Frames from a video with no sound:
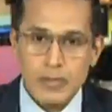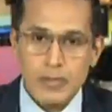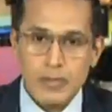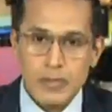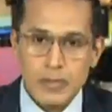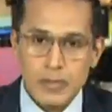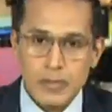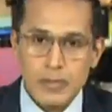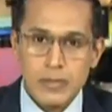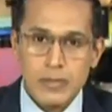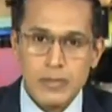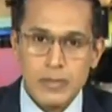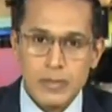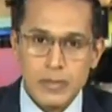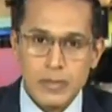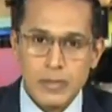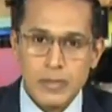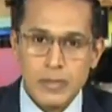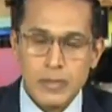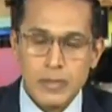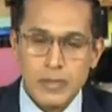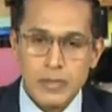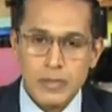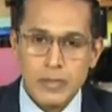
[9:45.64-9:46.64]

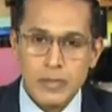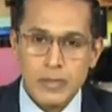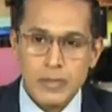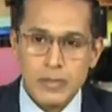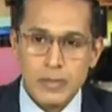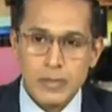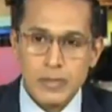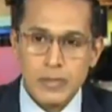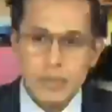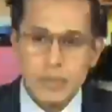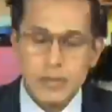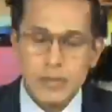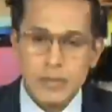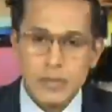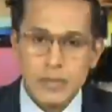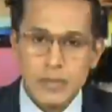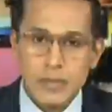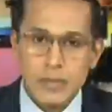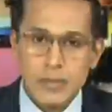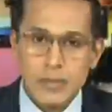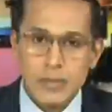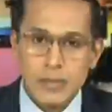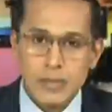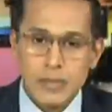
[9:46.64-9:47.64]

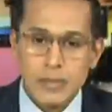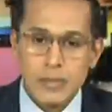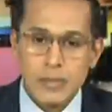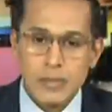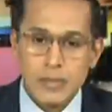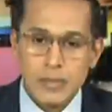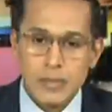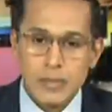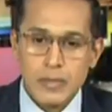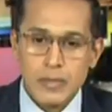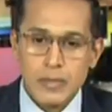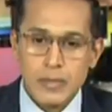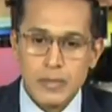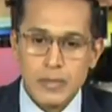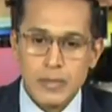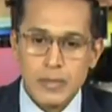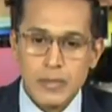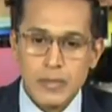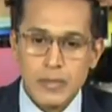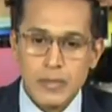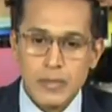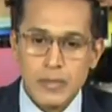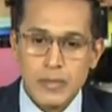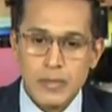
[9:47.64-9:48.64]

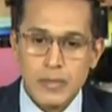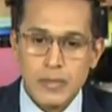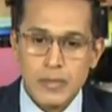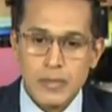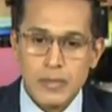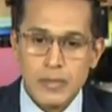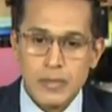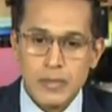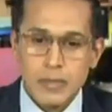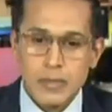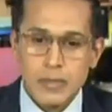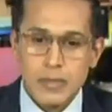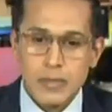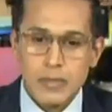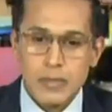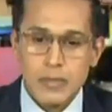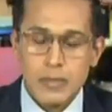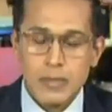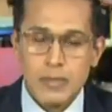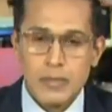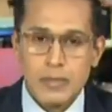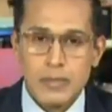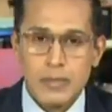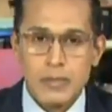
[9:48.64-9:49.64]

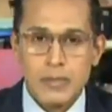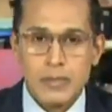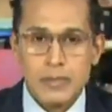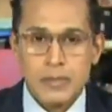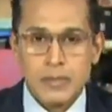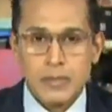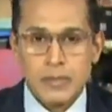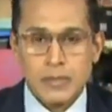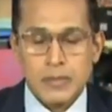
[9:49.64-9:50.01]
(silent)